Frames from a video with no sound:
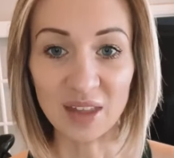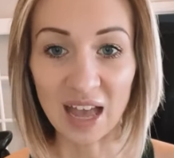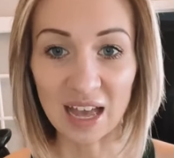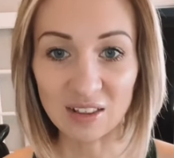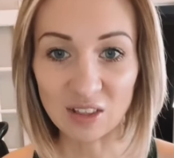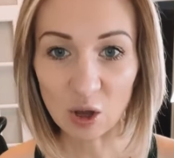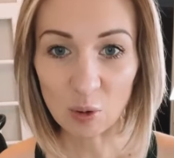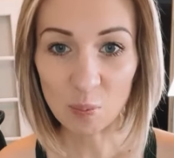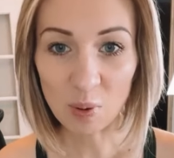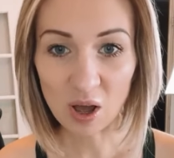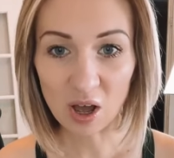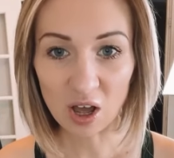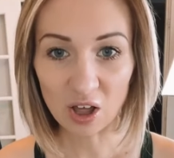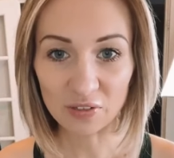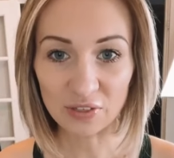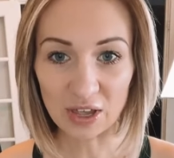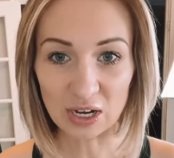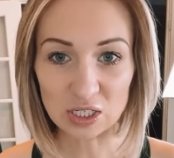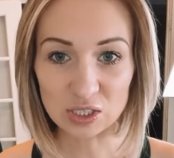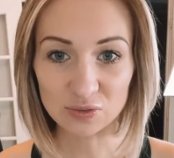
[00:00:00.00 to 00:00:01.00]
Hello,
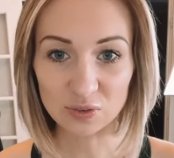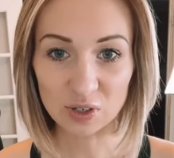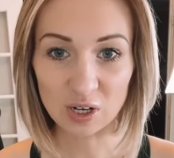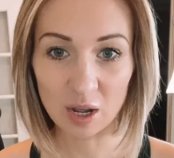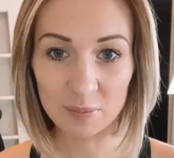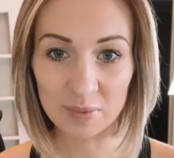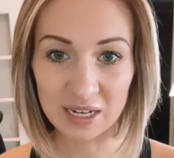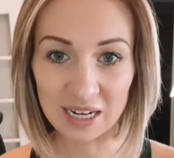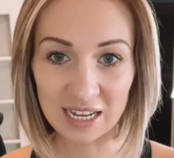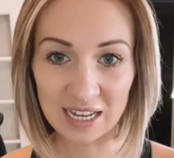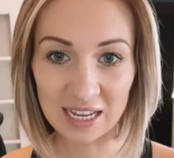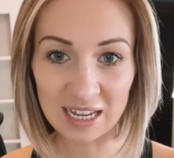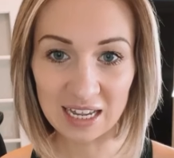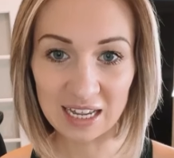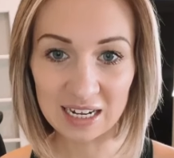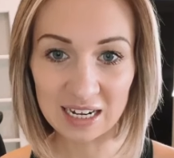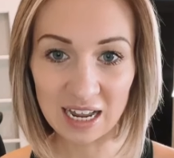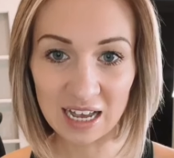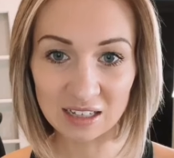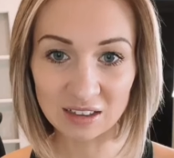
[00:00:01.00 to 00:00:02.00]
Paul. Thanks for coming
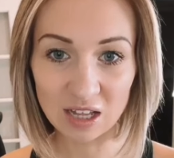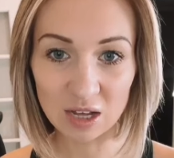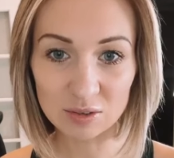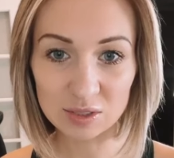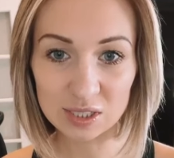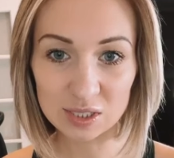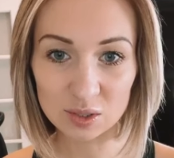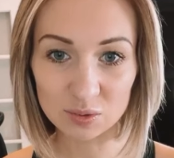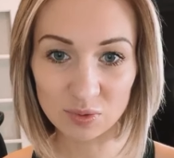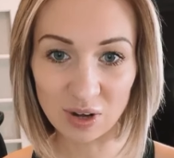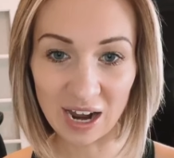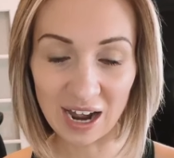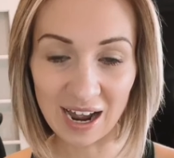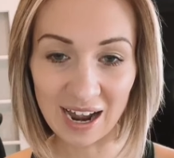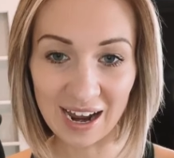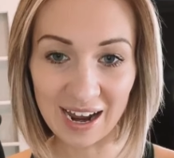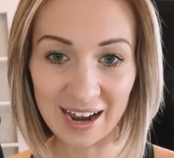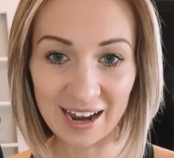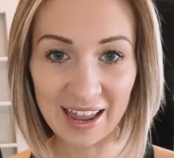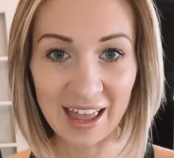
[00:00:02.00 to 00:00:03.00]
in. Hello,
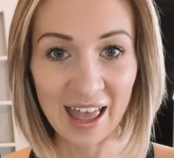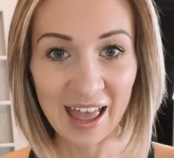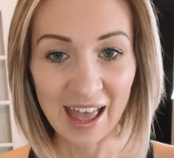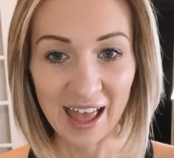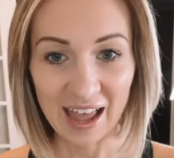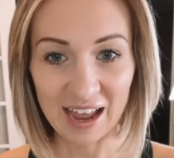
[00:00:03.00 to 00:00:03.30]
Sarai.